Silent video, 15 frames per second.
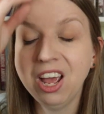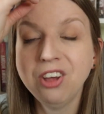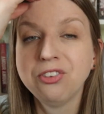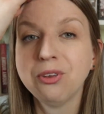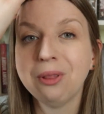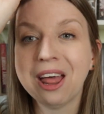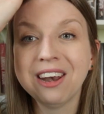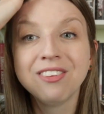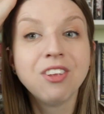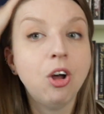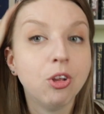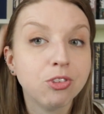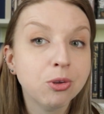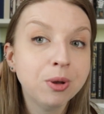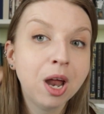So that is
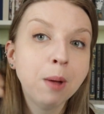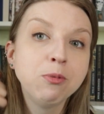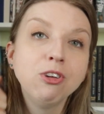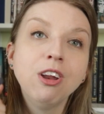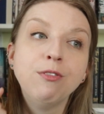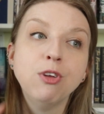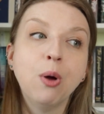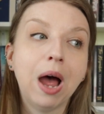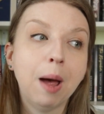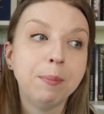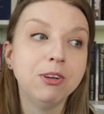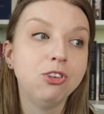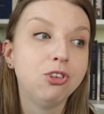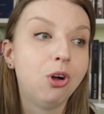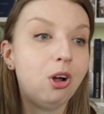also an option. If you
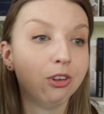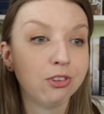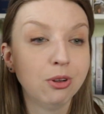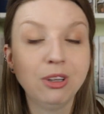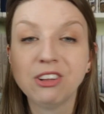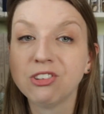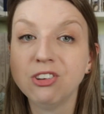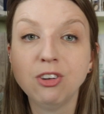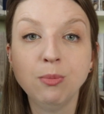happen to also listen